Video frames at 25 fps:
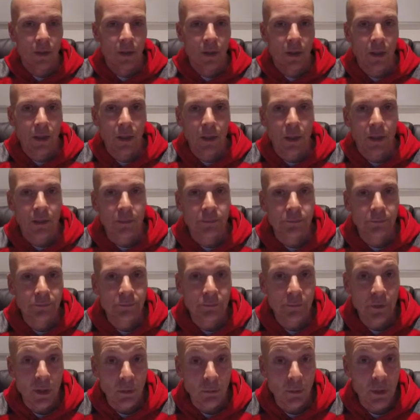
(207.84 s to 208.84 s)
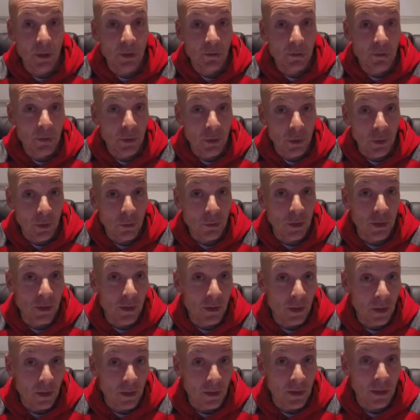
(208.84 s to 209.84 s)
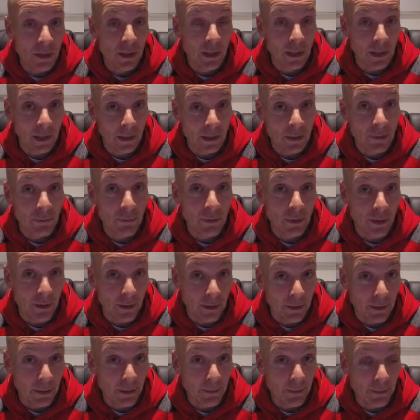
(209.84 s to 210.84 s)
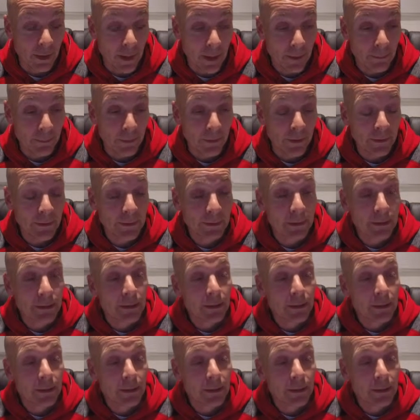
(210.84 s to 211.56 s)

Okay, so apart from the dog deciding to lick the brand new camera,